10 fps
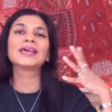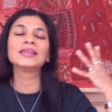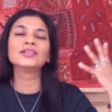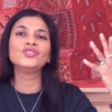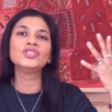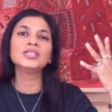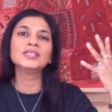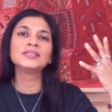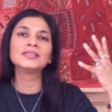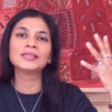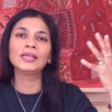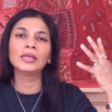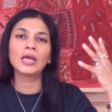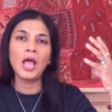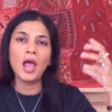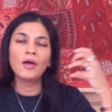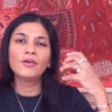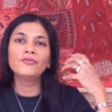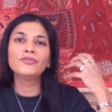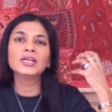energy is seen.
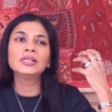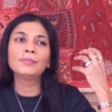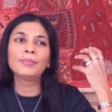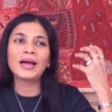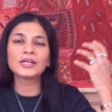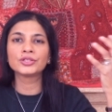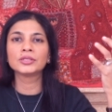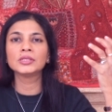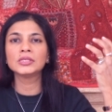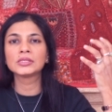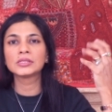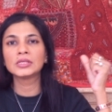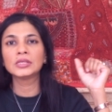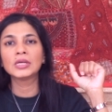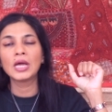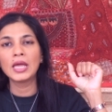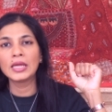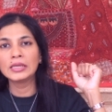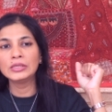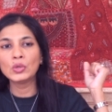Real passion is seen
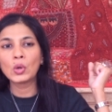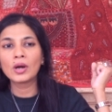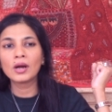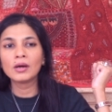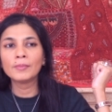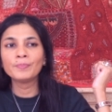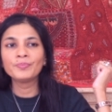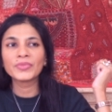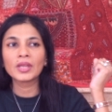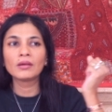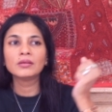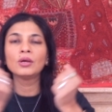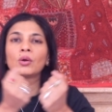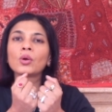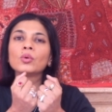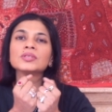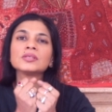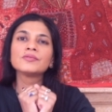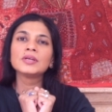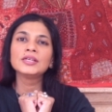in your
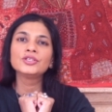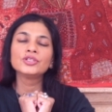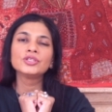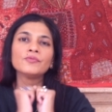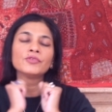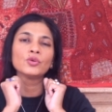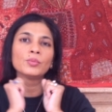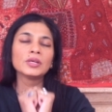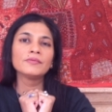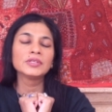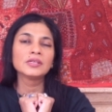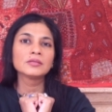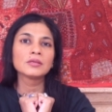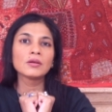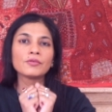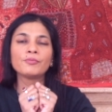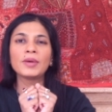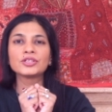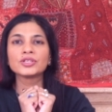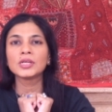closest relationship with your beloved. There is a lot of
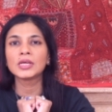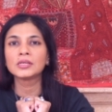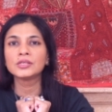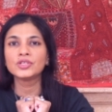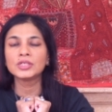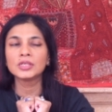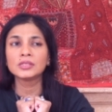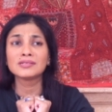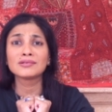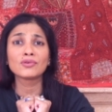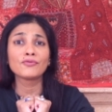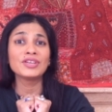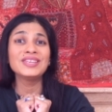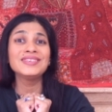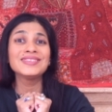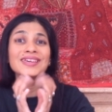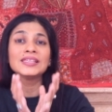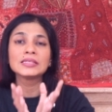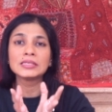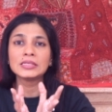passion energy here. There's a lot of
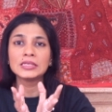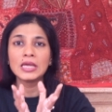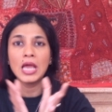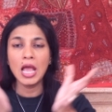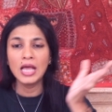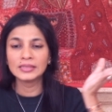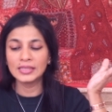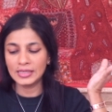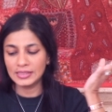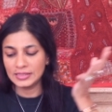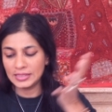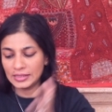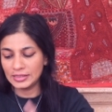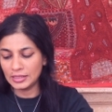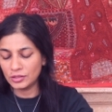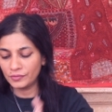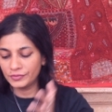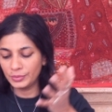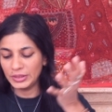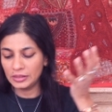intensity that I see at the end
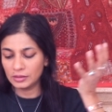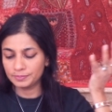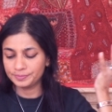of the week.